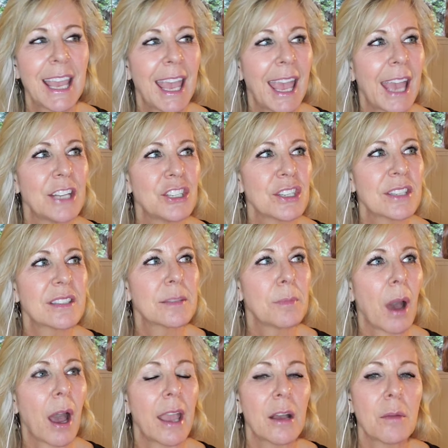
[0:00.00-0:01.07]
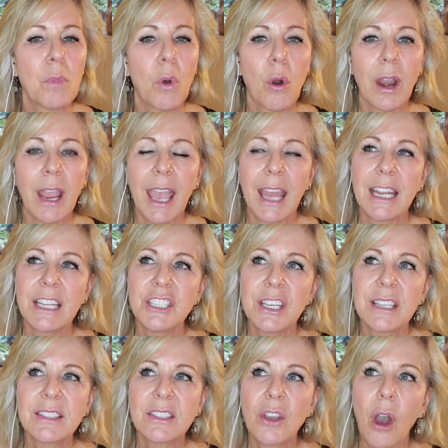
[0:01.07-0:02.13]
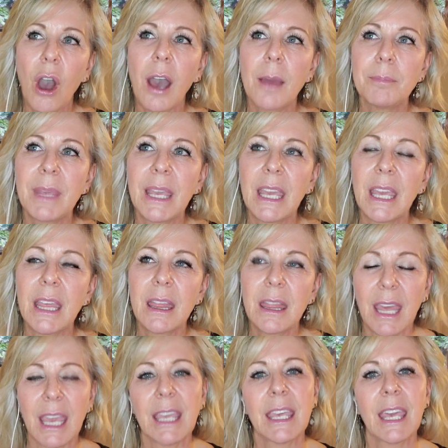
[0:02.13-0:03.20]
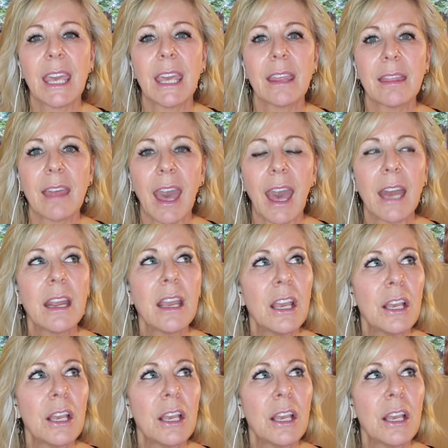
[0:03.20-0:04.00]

And just smile more. And it just got me thinking that,